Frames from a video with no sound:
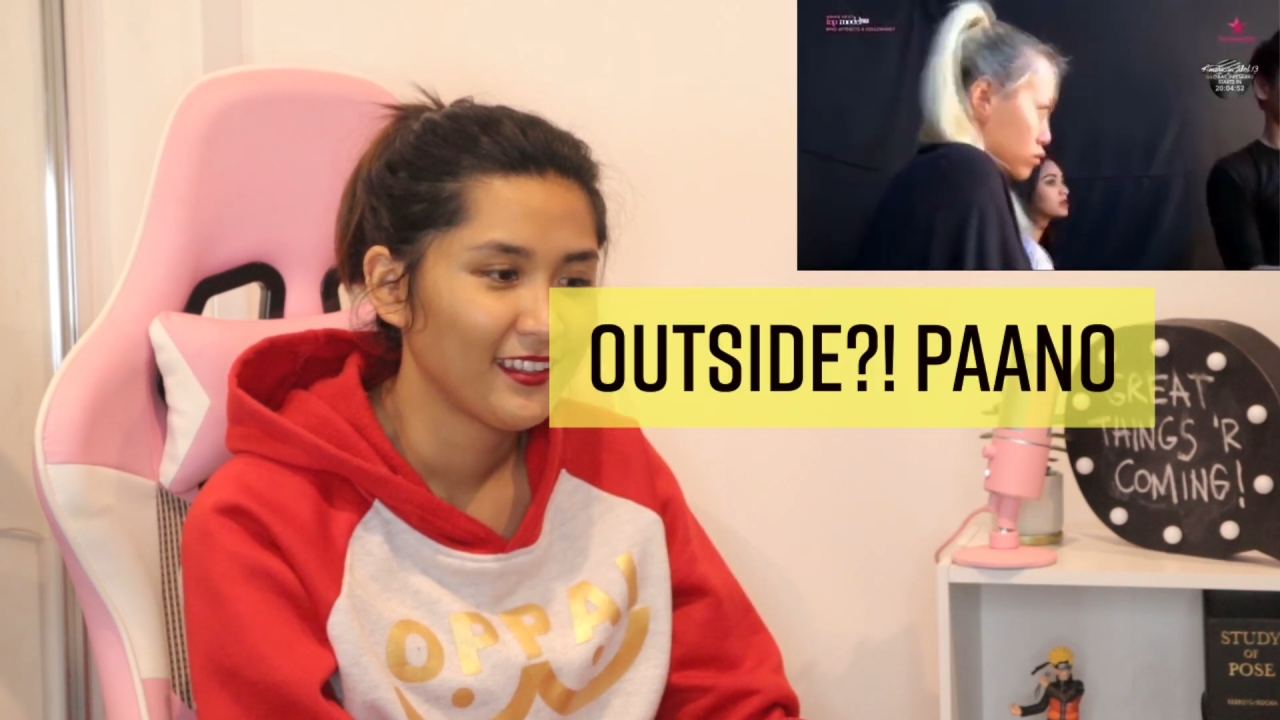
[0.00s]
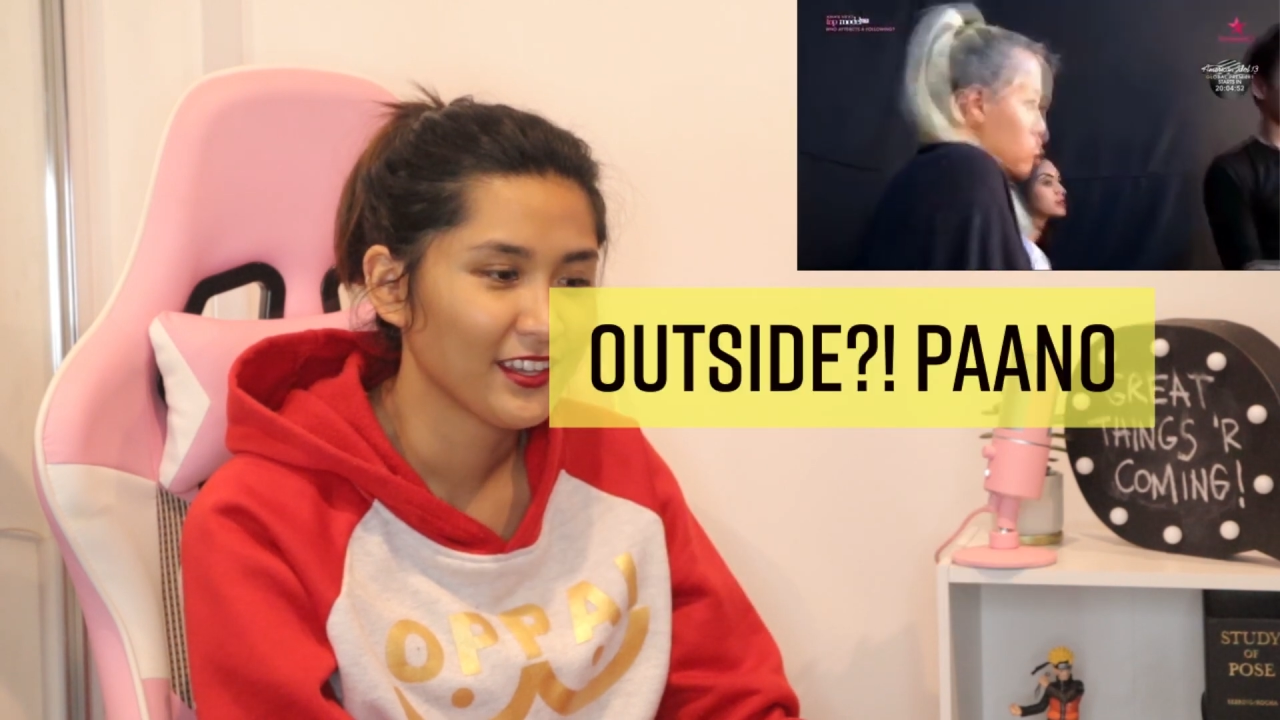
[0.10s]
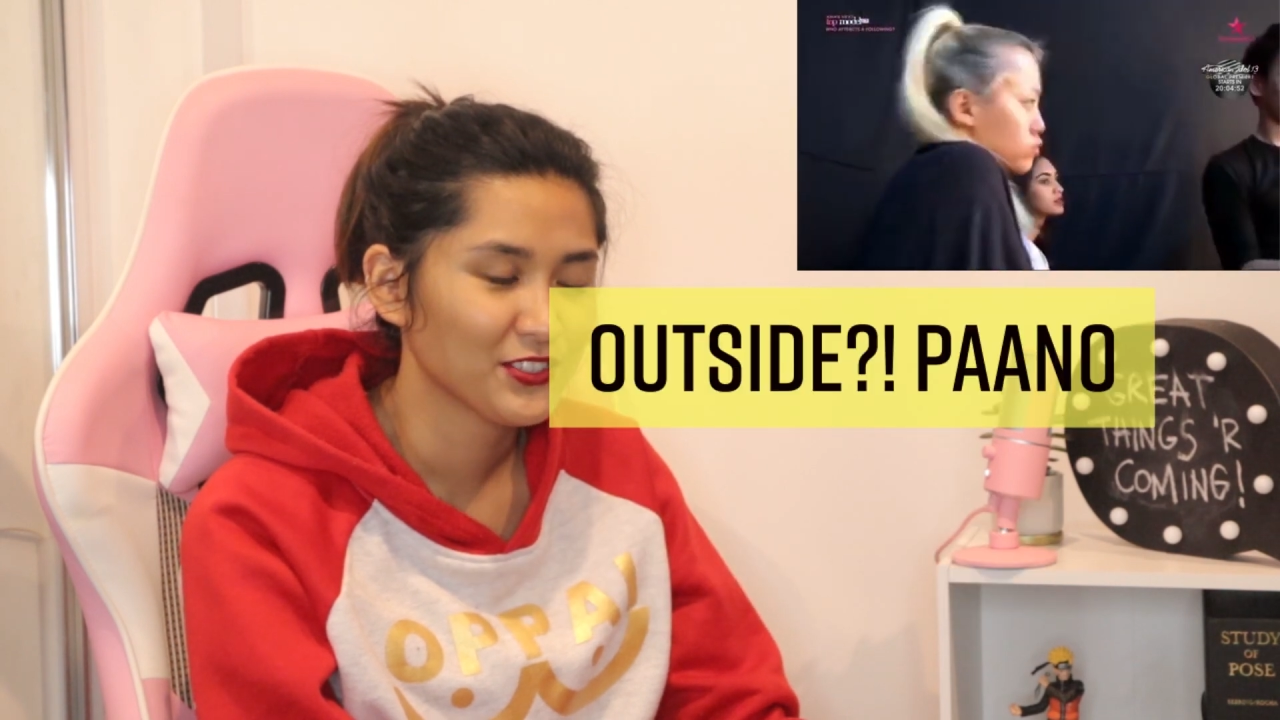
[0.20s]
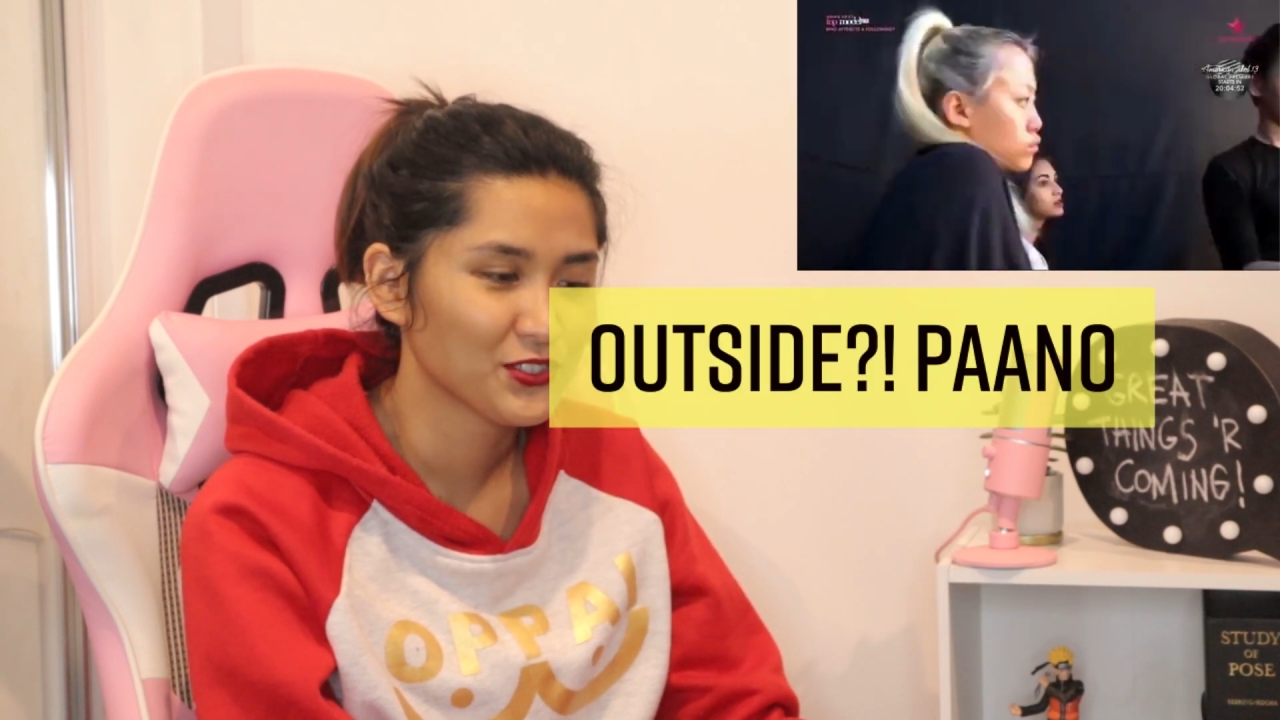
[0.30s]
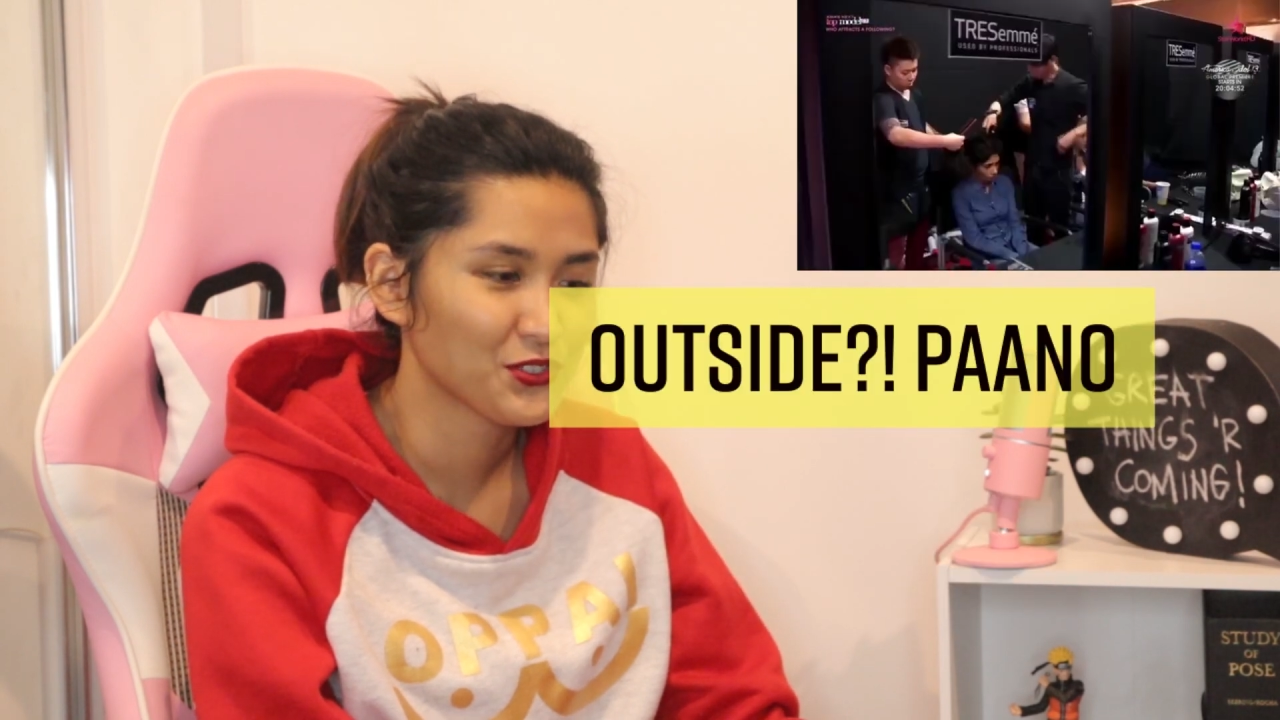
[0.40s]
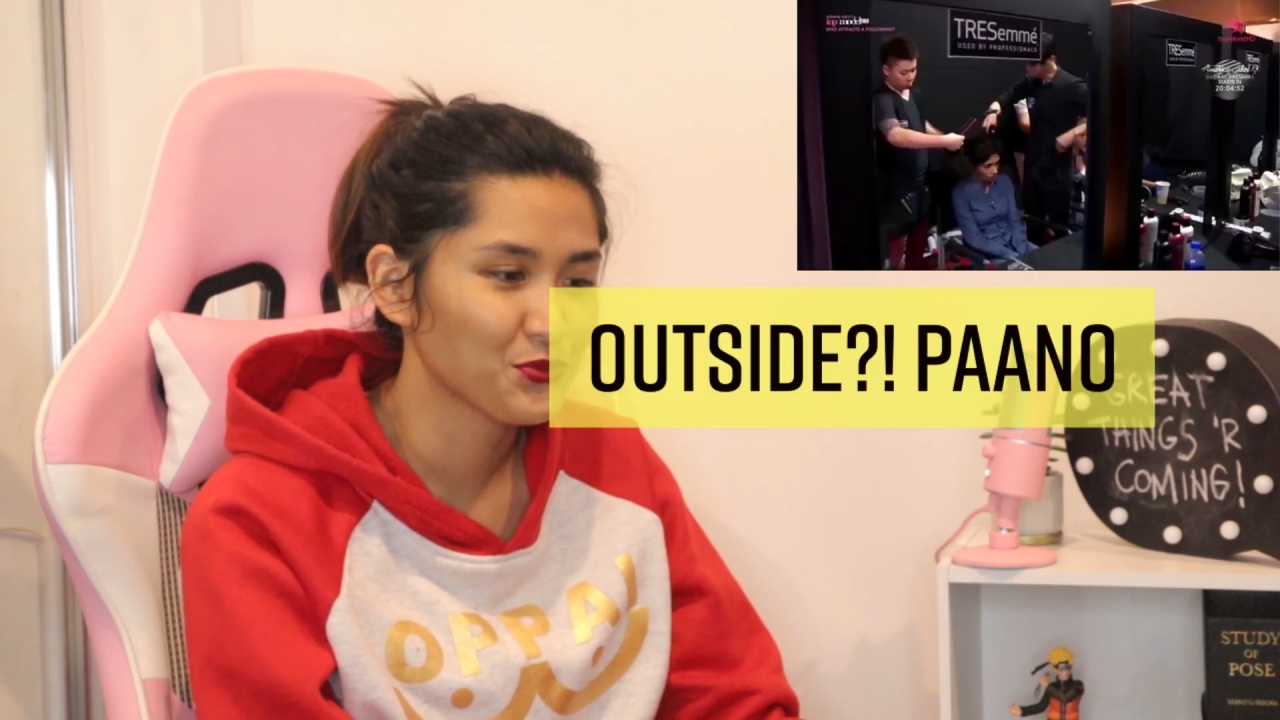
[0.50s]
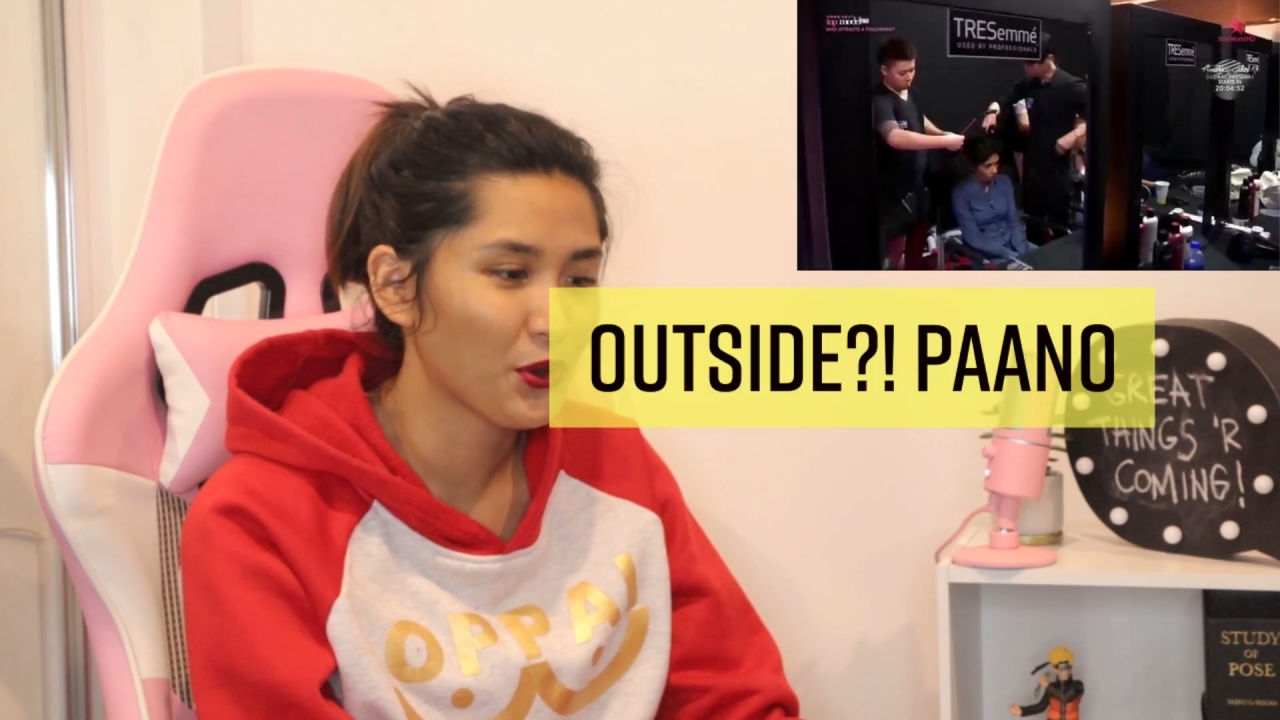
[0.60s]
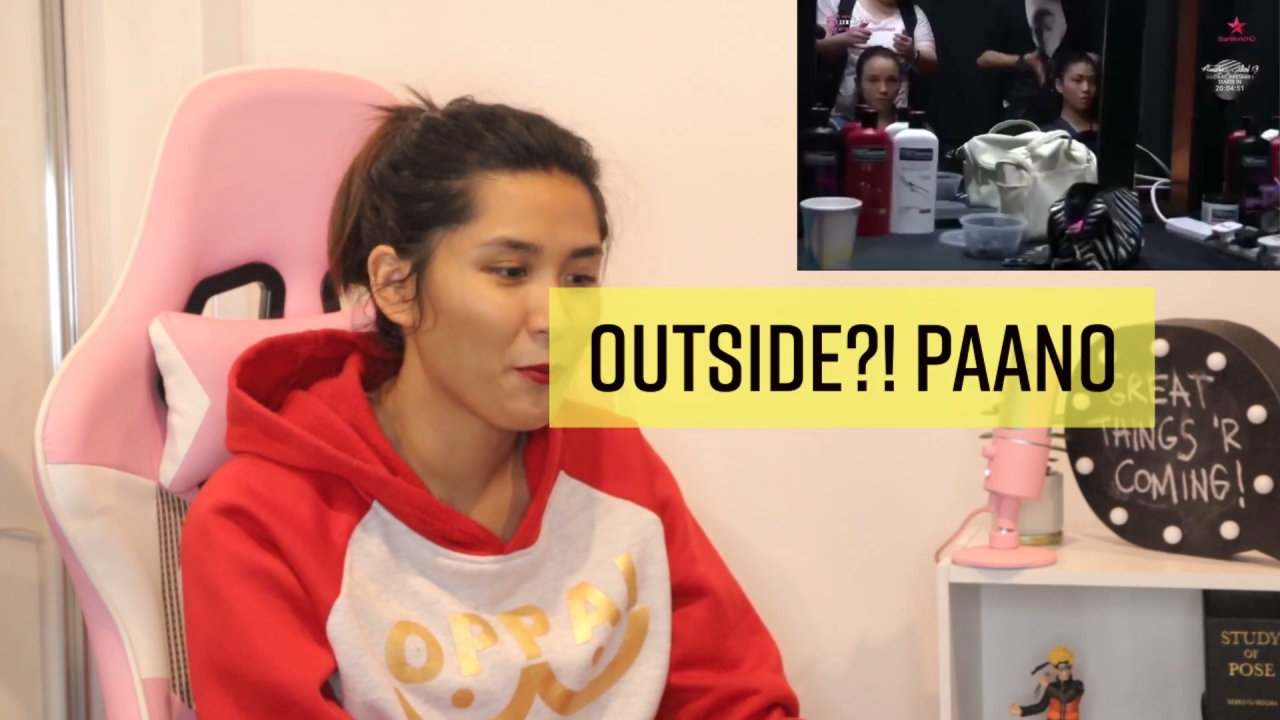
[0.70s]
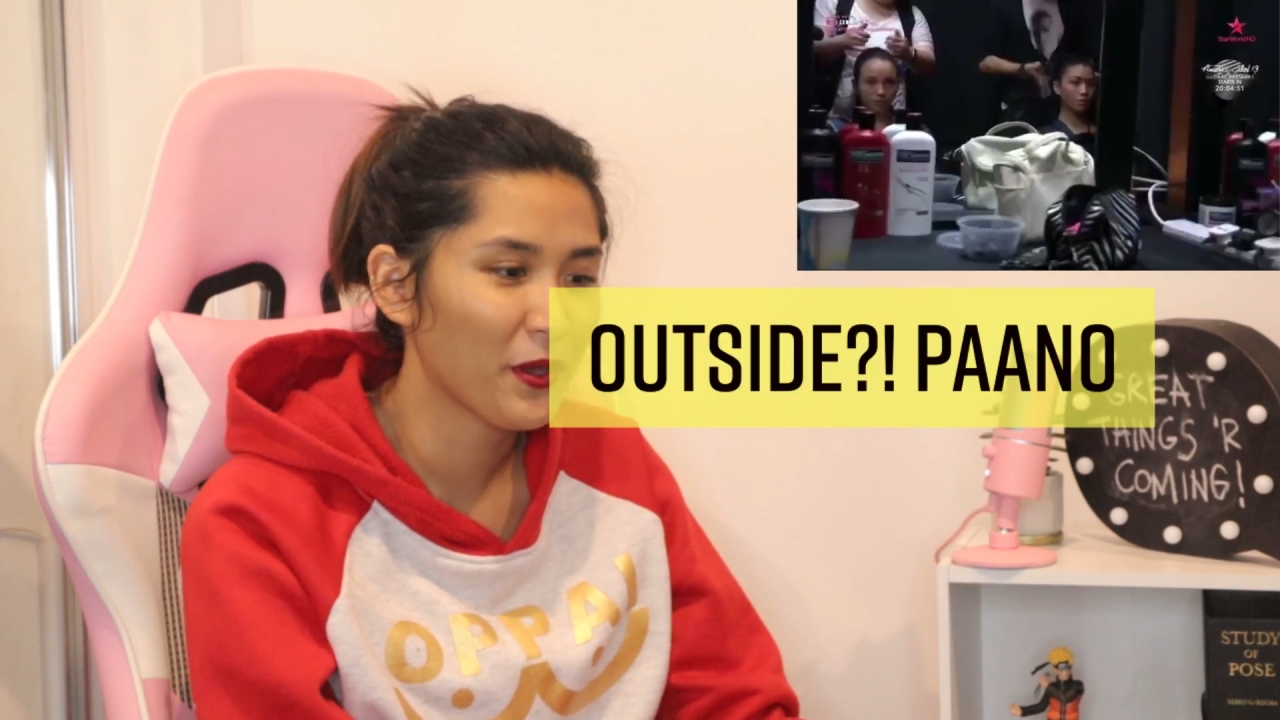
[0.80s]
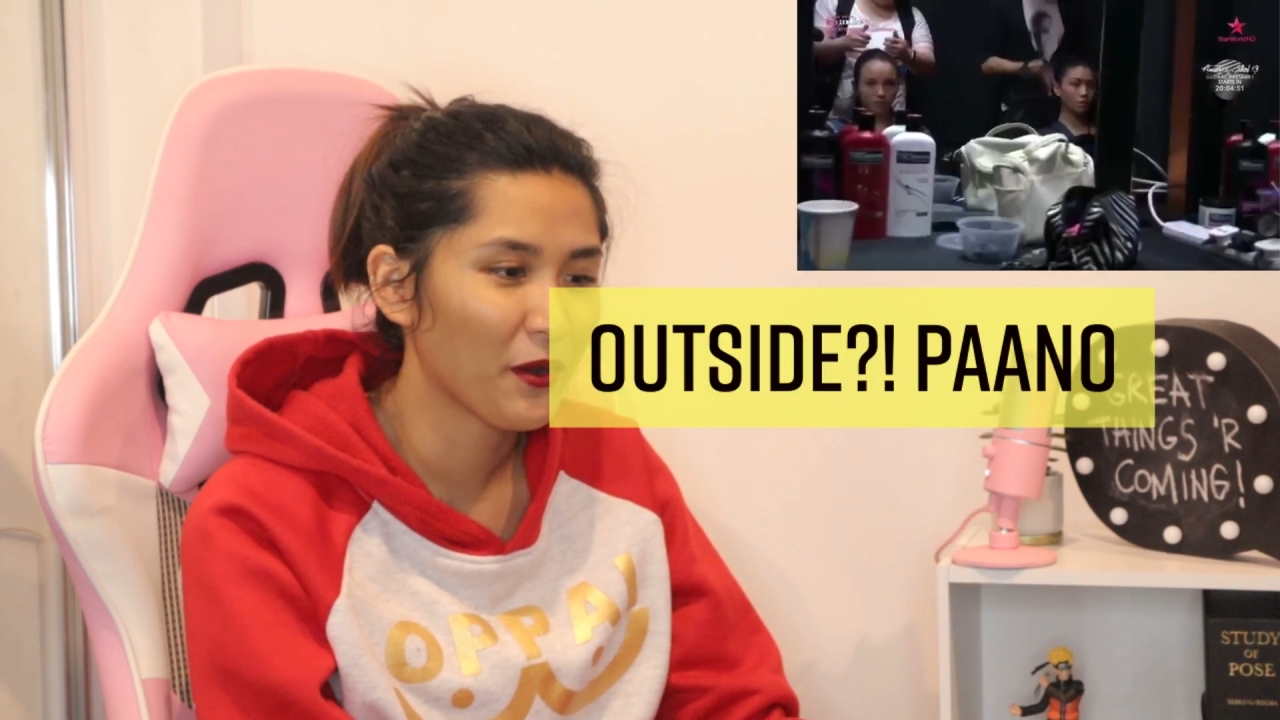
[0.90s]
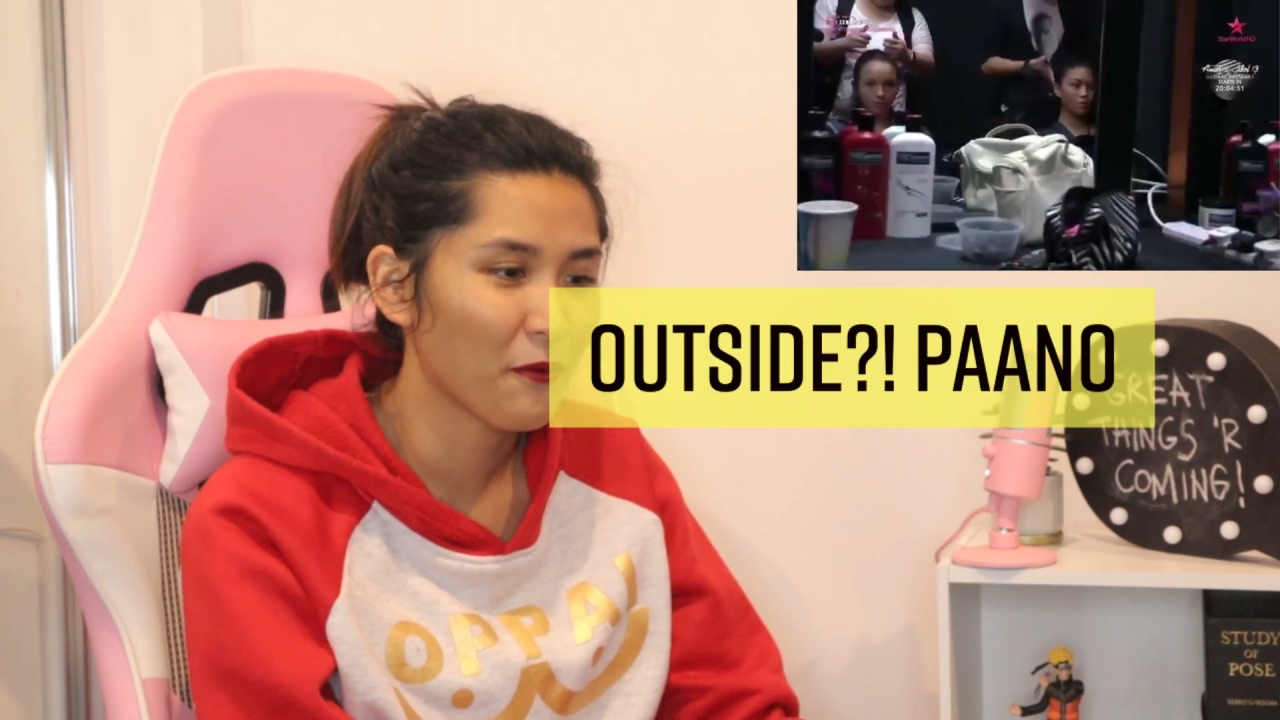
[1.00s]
like just roaming